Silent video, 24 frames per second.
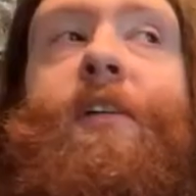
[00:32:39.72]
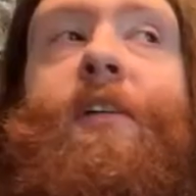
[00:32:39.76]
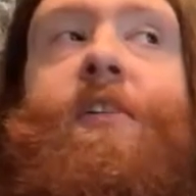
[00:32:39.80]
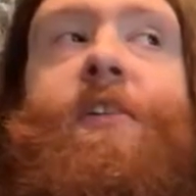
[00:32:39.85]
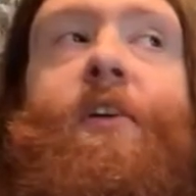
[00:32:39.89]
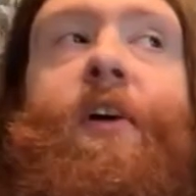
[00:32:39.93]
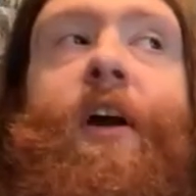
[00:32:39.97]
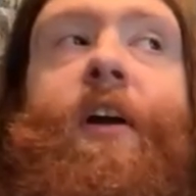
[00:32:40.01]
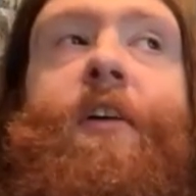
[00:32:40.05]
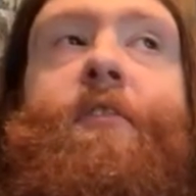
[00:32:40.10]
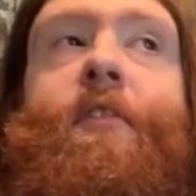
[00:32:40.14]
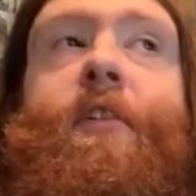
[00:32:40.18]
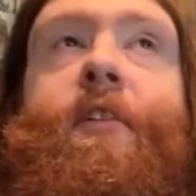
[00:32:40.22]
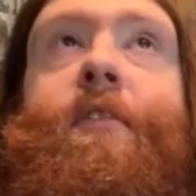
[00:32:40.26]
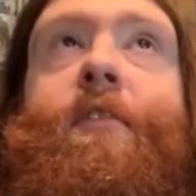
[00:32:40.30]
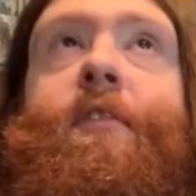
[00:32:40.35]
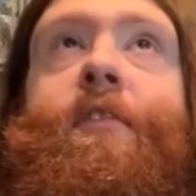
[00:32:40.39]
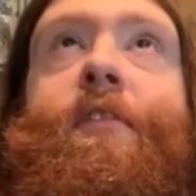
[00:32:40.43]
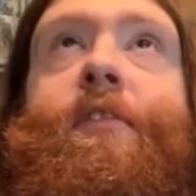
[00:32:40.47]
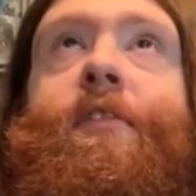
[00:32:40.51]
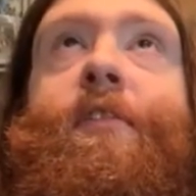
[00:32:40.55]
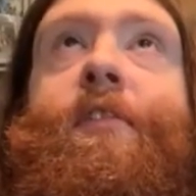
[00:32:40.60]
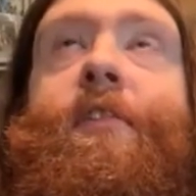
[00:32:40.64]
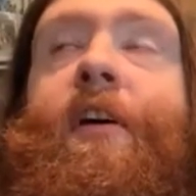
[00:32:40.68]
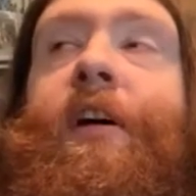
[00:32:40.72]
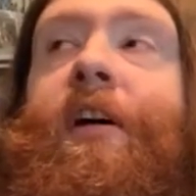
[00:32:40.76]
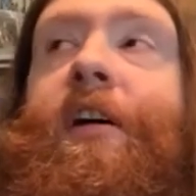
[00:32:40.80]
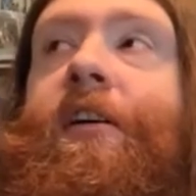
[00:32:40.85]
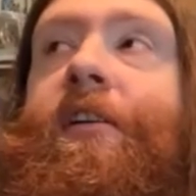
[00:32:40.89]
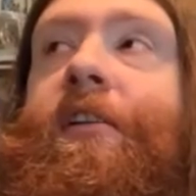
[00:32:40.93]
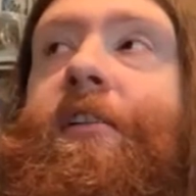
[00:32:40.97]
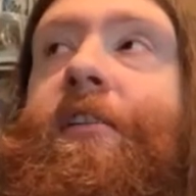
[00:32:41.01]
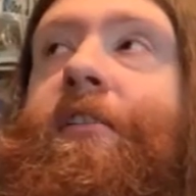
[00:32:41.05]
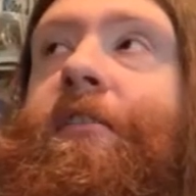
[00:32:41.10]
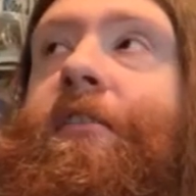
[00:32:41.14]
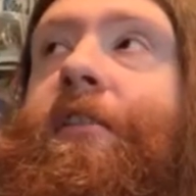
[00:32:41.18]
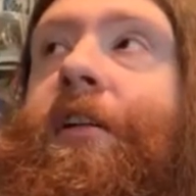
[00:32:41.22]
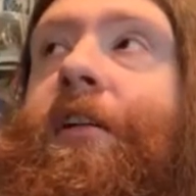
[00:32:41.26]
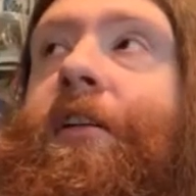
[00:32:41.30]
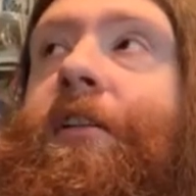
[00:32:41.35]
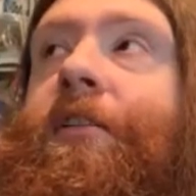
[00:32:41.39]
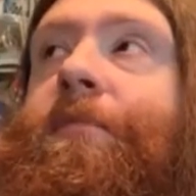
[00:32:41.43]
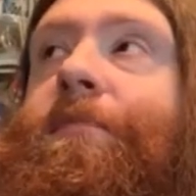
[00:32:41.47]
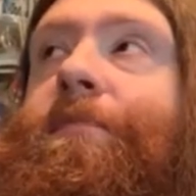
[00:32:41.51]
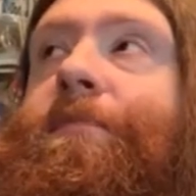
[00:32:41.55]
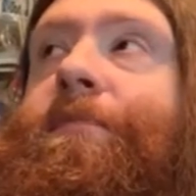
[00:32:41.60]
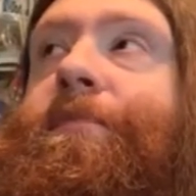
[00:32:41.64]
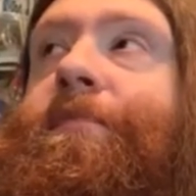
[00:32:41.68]
Craven saw
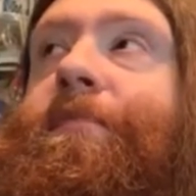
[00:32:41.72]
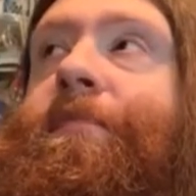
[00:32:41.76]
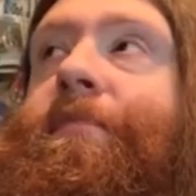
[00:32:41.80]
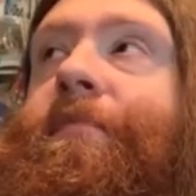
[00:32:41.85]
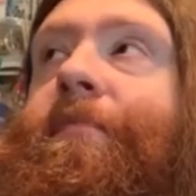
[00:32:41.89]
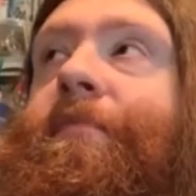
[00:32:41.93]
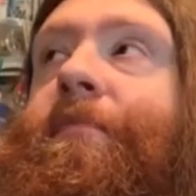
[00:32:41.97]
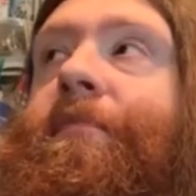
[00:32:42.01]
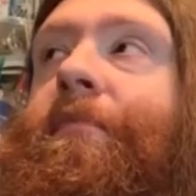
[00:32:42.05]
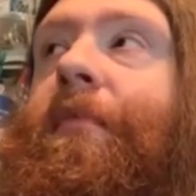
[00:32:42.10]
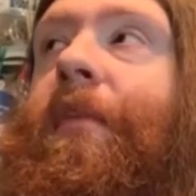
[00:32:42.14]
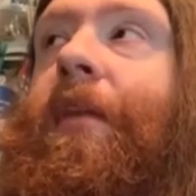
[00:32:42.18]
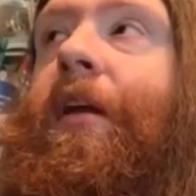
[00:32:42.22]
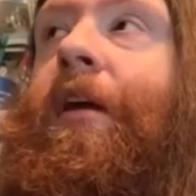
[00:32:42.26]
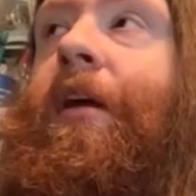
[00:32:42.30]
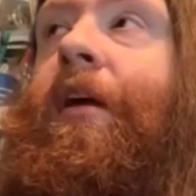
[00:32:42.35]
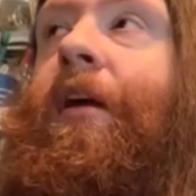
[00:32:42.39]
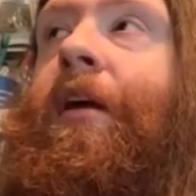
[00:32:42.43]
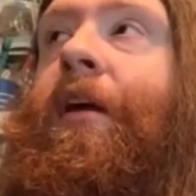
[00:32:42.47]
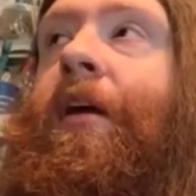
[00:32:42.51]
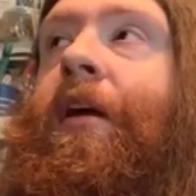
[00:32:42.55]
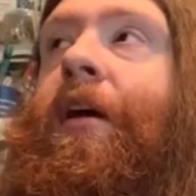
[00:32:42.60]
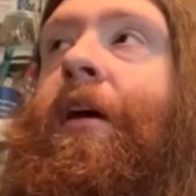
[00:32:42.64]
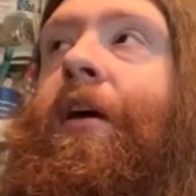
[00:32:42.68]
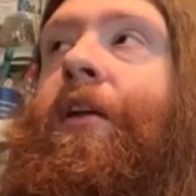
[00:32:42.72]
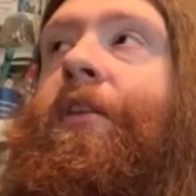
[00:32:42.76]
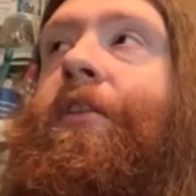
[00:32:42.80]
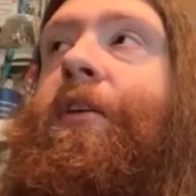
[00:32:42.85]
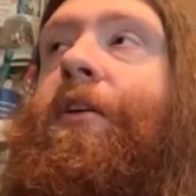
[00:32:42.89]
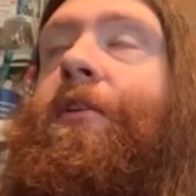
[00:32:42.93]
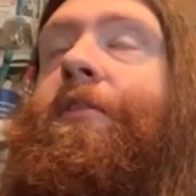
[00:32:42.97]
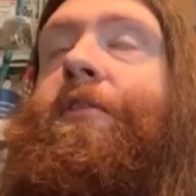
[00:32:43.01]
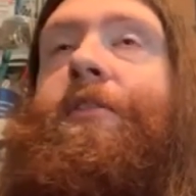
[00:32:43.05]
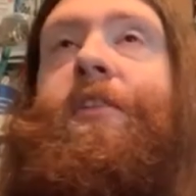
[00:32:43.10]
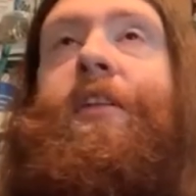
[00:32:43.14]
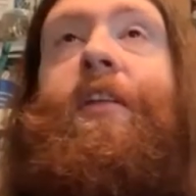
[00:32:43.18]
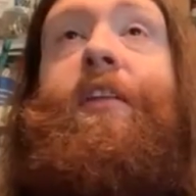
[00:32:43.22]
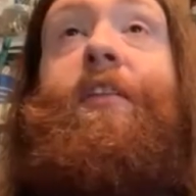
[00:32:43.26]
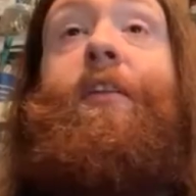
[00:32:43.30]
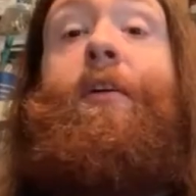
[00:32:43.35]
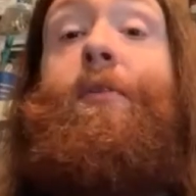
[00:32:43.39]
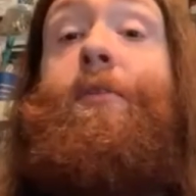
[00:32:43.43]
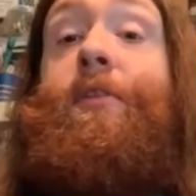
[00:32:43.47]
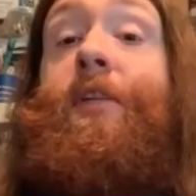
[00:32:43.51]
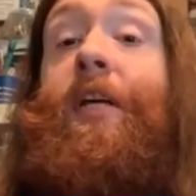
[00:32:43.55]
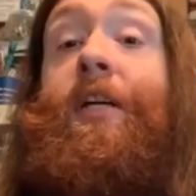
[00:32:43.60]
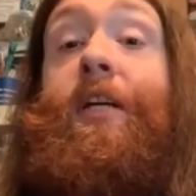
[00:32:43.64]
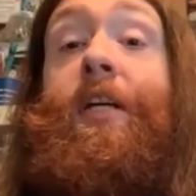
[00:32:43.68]
um, there was there
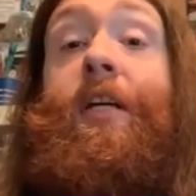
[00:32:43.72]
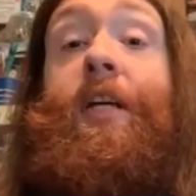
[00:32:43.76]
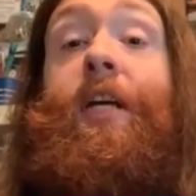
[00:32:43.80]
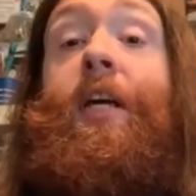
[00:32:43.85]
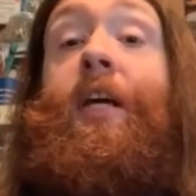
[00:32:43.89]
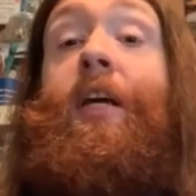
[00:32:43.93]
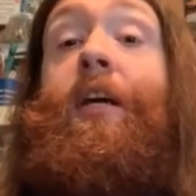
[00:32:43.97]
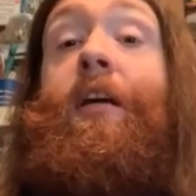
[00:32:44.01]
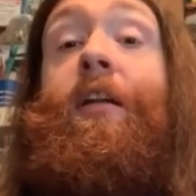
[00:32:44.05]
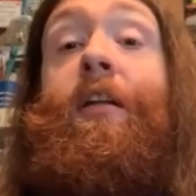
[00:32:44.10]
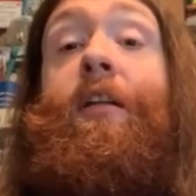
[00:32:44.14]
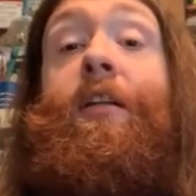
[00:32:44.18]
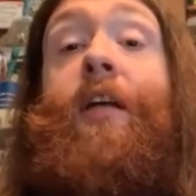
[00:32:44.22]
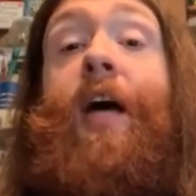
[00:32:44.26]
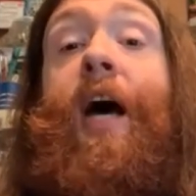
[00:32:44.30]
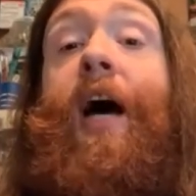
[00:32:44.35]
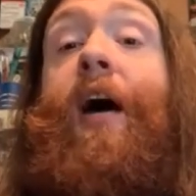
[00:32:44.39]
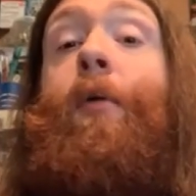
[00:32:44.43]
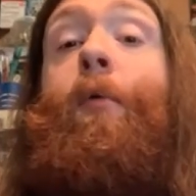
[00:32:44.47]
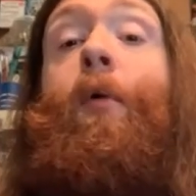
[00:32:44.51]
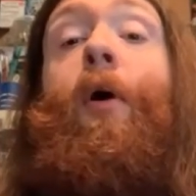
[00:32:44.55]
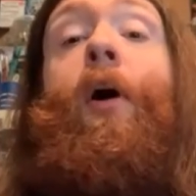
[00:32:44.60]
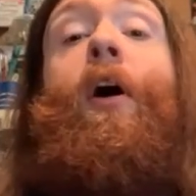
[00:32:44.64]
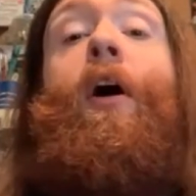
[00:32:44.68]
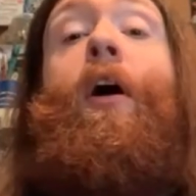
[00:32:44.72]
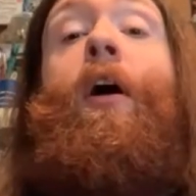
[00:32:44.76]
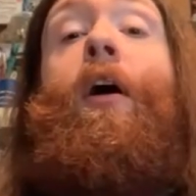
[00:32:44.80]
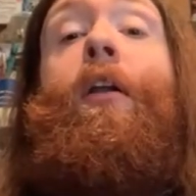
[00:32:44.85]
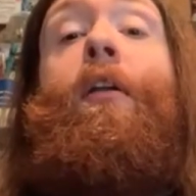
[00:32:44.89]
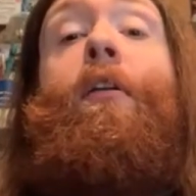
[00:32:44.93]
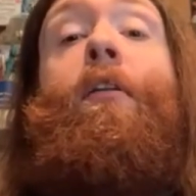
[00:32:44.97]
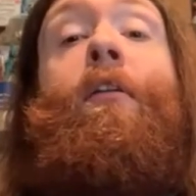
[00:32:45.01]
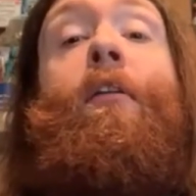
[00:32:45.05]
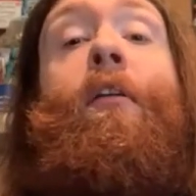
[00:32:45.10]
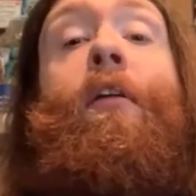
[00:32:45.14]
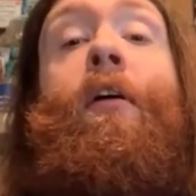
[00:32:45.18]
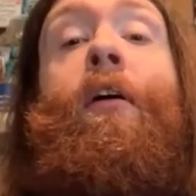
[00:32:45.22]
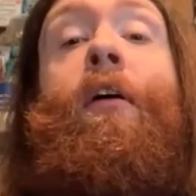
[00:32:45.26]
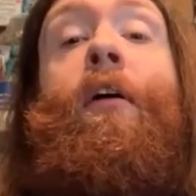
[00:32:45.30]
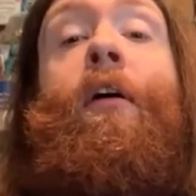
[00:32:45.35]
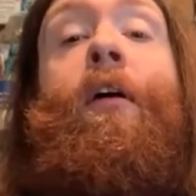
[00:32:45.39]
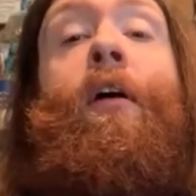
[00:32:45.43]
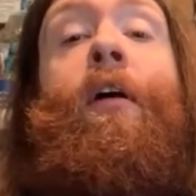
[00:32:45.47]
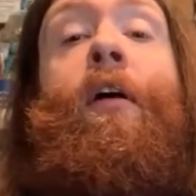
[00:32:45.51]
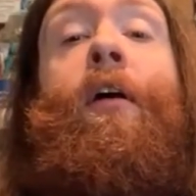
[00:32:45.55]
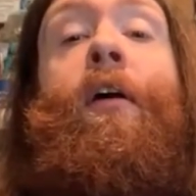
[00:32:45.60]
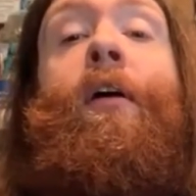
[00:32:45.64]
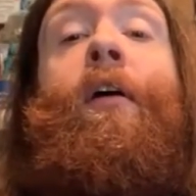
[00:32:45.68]
was like a kid in Taiwan
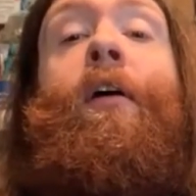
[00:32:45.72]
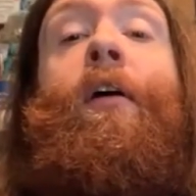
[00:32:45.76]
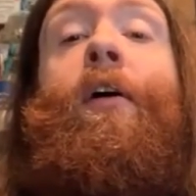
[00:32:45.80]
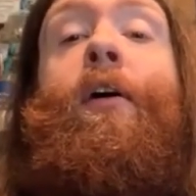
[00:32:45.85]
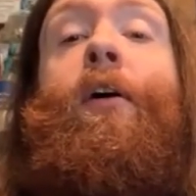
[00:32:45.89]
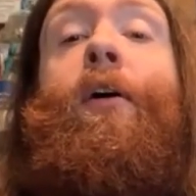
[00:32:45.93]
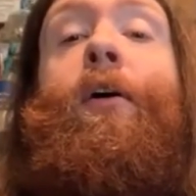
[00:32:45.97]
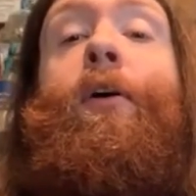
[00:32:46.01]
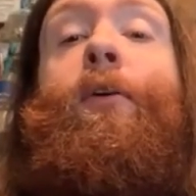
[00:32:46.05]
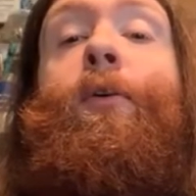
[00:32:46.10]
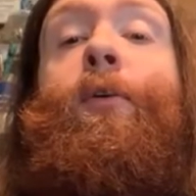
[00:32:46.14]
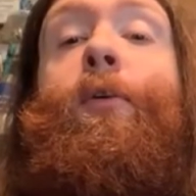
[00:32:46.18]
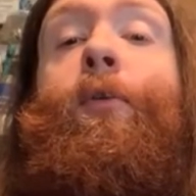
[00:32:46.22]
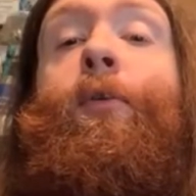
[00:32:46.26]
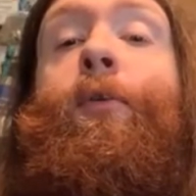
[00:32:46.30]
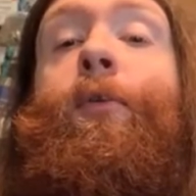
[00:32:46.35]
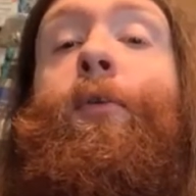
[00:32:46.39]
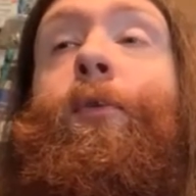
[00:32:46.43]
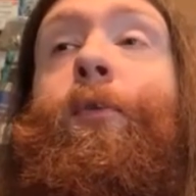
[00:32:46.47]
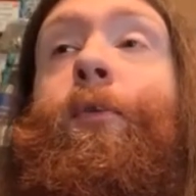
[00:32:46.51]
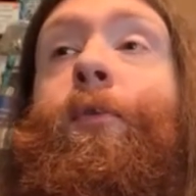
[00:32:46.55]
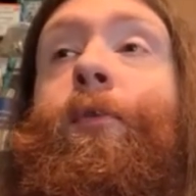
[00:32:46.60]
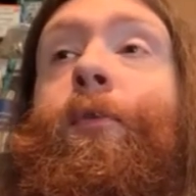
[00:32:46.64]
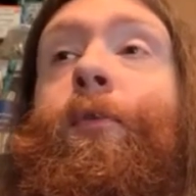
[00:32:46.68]
who